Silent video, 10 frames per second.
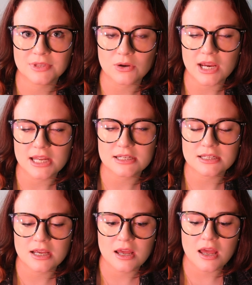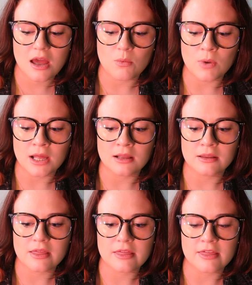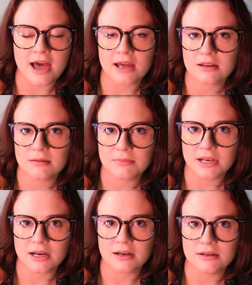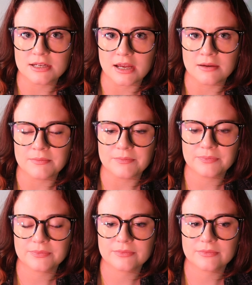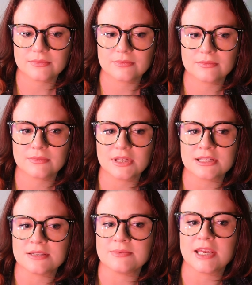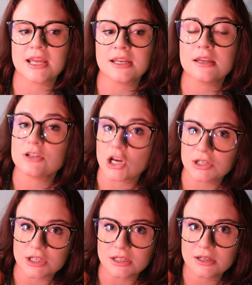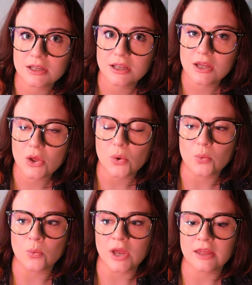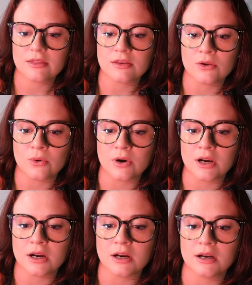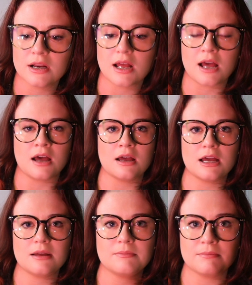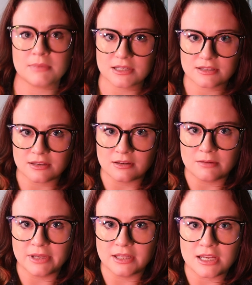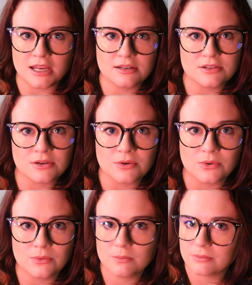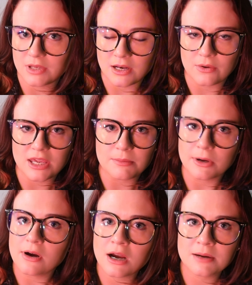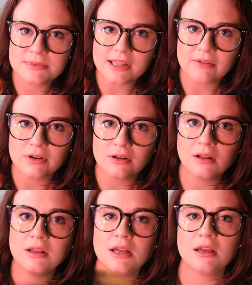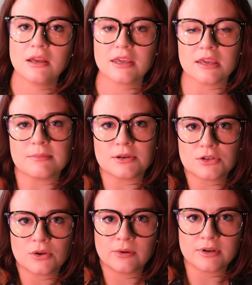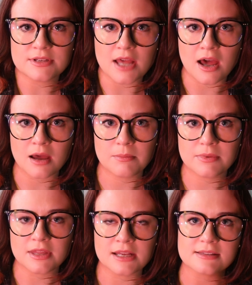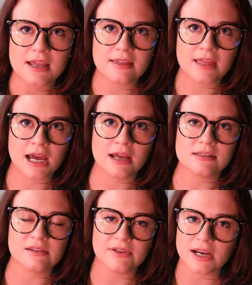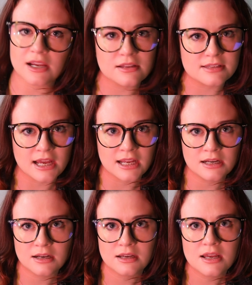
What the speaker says: Great. Well, that compared, in conjunction with your muscular ability to, keep your arms level, keep your shoulders up, things like that is a very good sign.